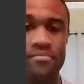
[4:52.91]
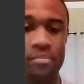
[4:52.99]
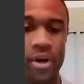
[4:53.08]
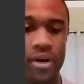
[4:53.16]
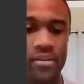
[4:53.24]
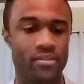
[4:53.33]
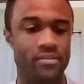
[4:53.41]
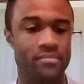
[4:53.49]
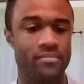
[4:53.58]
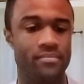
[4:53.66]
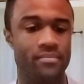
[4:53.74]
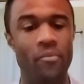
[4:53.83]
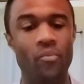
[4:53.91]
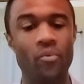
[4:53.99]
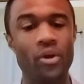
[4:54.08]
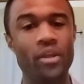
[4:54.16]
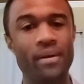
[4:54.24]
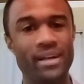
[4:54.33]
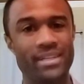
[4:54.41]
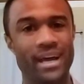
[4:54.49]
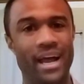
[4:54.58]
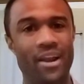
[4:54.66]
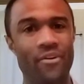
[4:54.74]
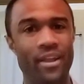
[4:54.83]
Pause. We'll get back to
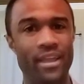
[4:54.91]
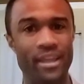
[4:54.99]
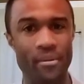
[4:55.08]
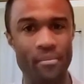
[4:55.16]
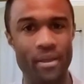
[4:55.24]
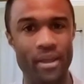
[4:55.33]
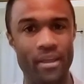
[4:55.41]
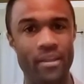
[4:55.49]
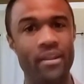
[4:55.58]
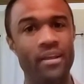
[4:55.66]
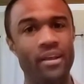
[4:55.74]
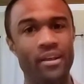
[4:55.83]
high rank in a minute,